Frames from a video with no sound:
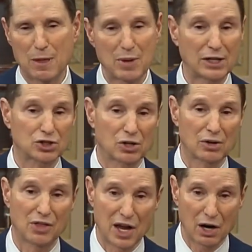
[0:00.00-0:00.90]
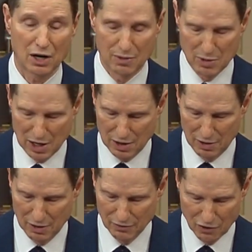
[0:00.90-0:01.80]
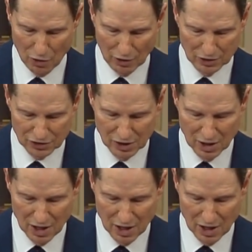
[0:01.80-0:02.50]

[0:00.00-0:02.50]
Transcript: to make sure they're committed voters.